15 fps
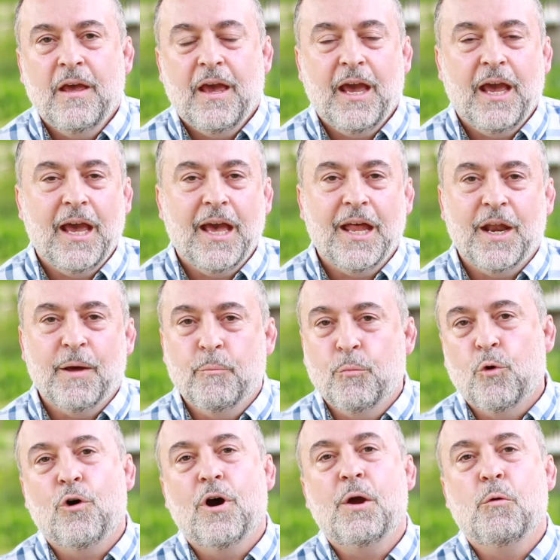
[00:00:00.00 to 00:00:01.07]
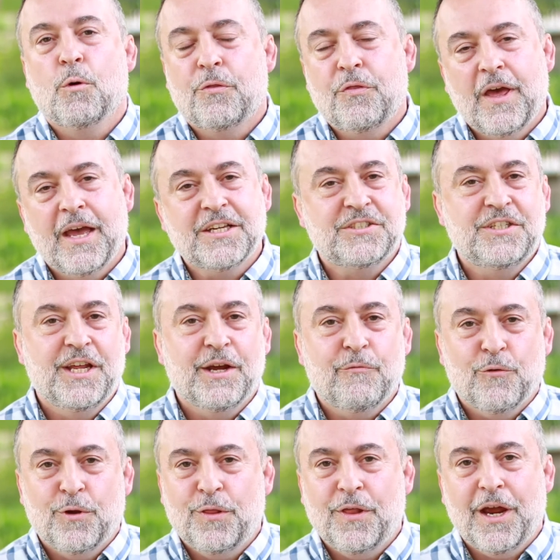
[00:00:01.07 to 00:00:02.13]
And boy, were things
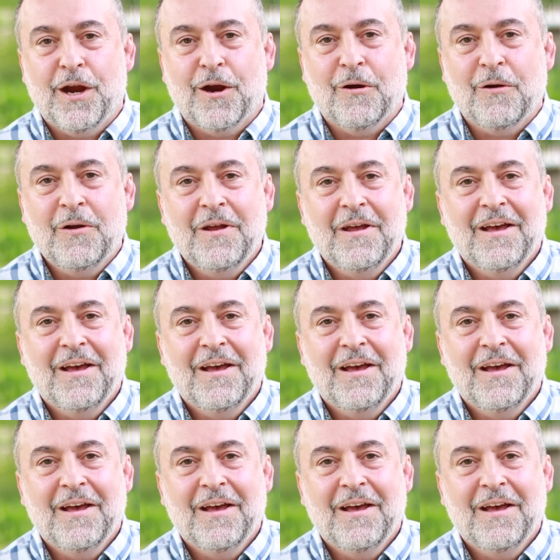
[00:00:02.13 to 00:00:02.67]
different there.